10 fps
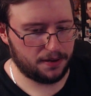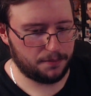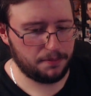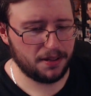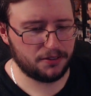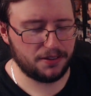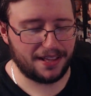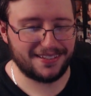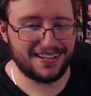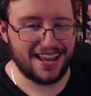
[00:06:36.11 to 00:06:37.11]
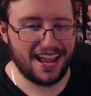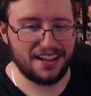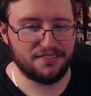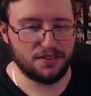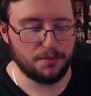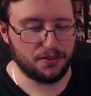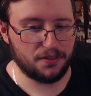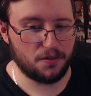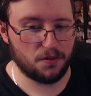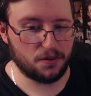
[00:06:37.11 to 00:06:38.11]
Maybe I'll do that today for the month
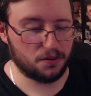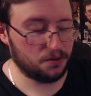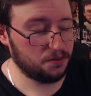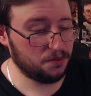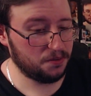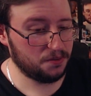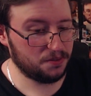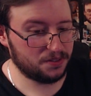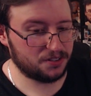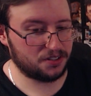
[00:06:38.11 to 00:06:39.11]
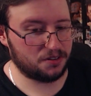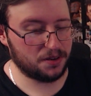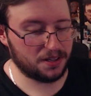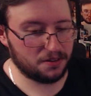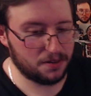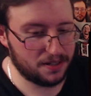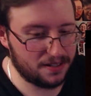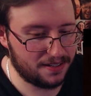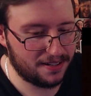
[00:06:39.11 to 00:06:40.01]
of gore. Ooh, just a quick little one.